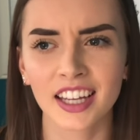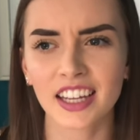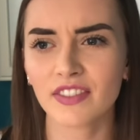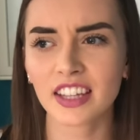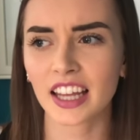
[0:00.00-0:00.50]

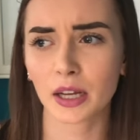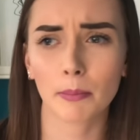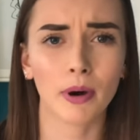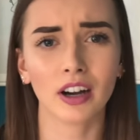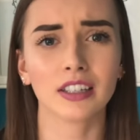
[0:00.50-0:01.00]
Even like
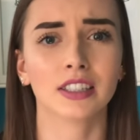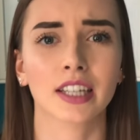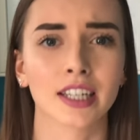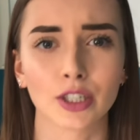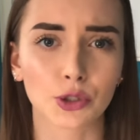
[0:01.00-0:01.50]

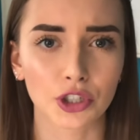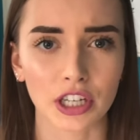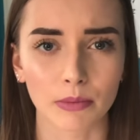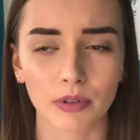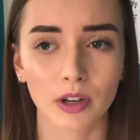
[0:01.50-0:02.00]
pasta is
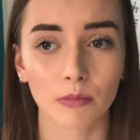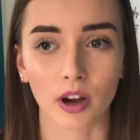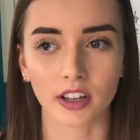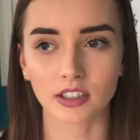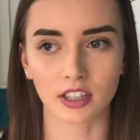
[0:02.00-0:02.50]
cheap.
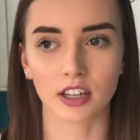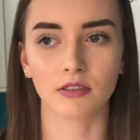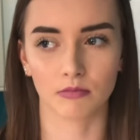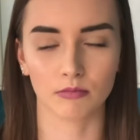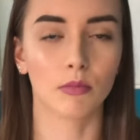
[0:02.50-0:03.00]

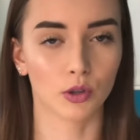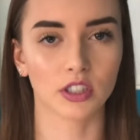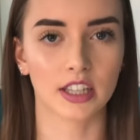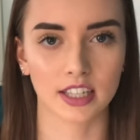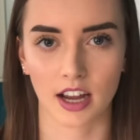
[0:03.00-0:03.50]
Pasta,
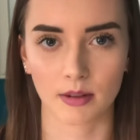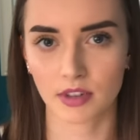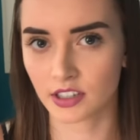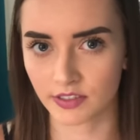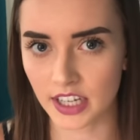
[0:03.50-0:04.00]
most of the time,
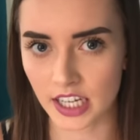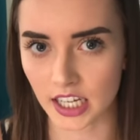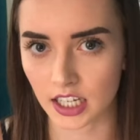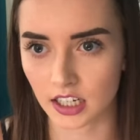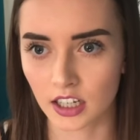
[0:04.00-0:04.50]
is vegan.